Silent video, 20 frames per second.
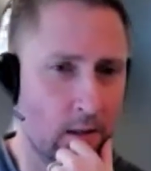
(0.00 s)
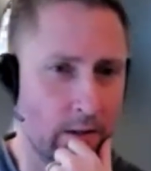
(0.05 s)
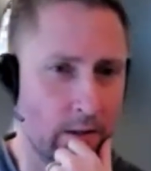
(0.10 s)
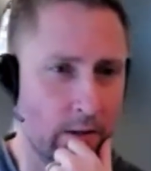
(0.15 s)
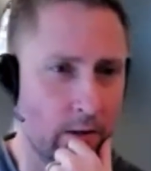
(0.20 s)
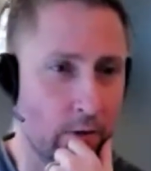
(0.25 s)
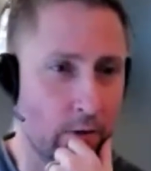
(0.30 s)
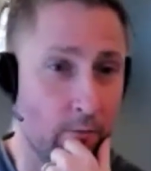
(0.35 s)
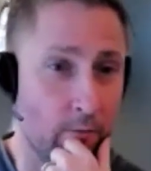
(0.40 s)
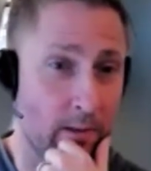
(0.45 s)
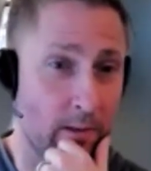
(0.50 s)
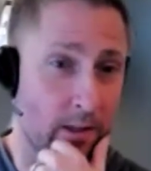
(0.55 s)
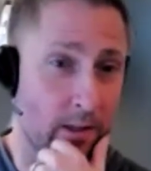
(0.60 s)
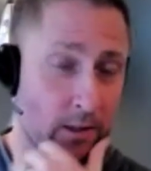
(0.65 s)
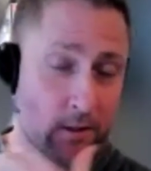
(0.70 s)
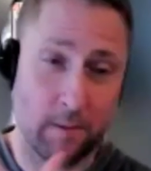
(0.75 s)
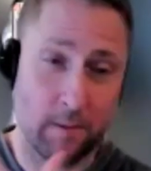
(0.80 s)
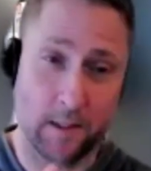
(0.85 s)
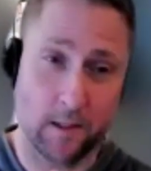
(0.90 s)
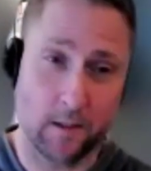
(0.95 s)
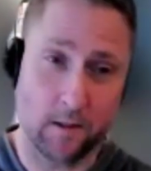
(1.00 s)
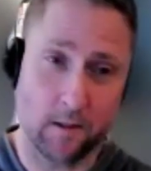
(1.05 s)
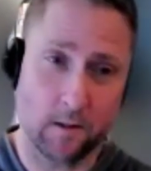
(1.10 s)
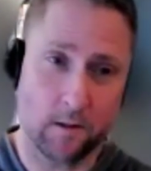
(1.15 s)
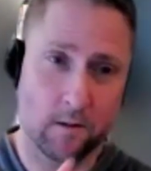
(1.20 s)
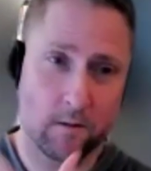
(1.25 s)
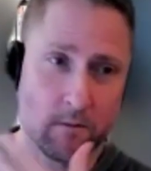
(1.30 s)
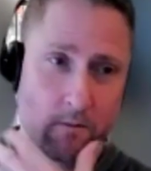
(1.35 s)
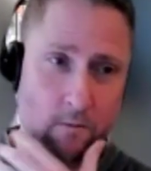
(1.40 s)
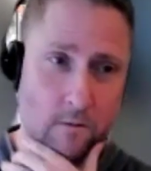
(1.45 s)
you've been in this
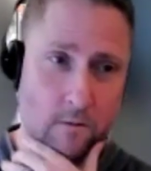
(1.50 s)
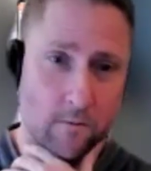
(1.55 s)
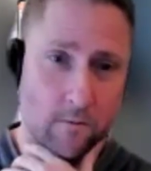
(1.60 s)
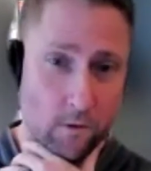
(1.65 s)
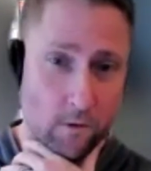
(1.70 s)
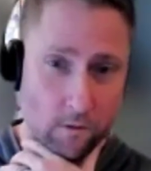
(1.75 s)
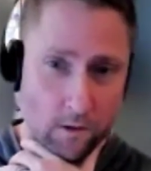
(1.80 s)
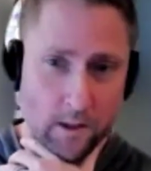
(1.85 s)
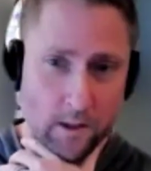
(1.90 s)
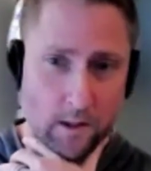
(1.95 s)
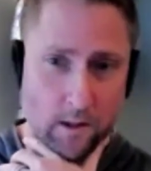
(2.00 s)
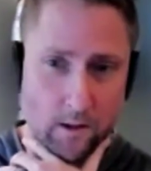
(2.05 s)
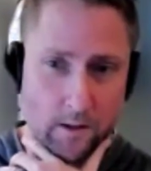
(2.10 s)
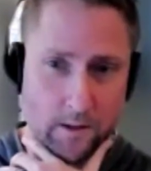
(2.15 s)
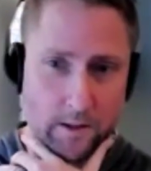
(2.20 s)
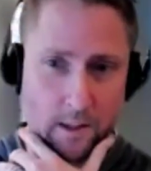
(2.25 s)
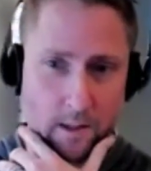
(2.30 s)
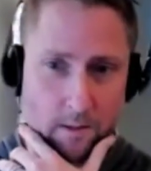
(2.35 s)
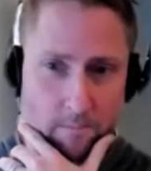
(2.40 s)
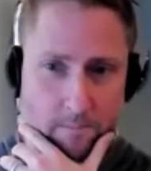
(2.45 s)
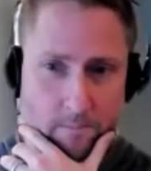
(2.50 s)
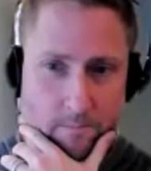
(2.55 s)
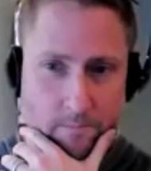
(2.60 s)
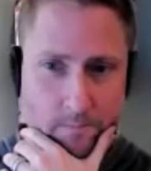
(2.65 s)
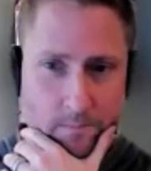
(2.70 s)
space for a really long time.